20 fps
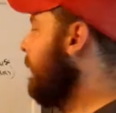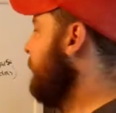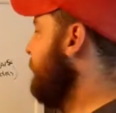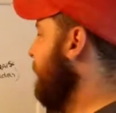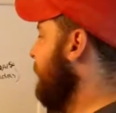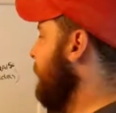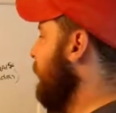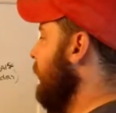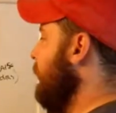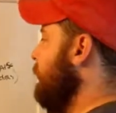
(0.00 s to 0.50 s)

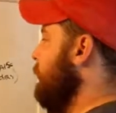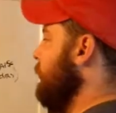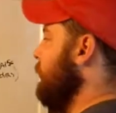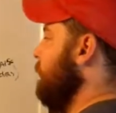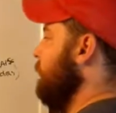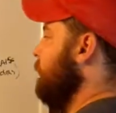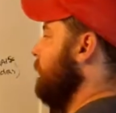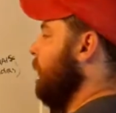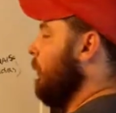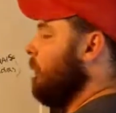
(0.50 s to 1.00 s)
If
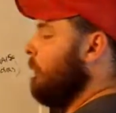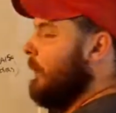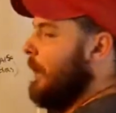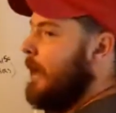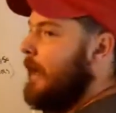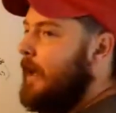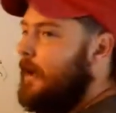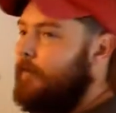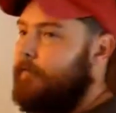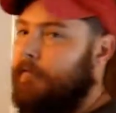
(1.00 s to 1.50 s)
they're
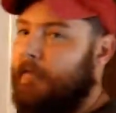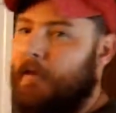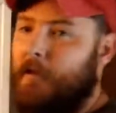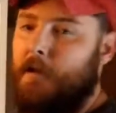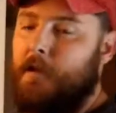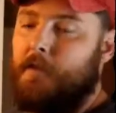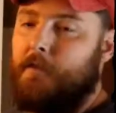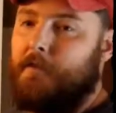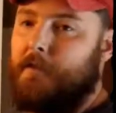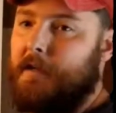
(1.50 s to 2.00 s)
doing the
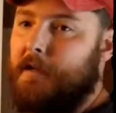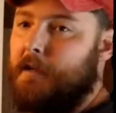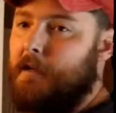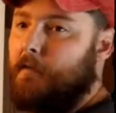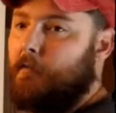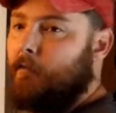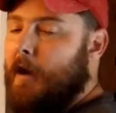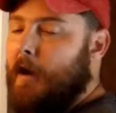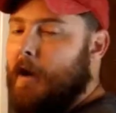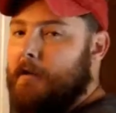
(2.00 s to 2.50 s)
wrong
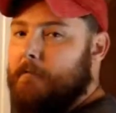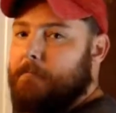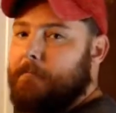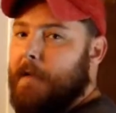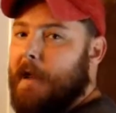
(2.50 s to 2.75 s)
thing,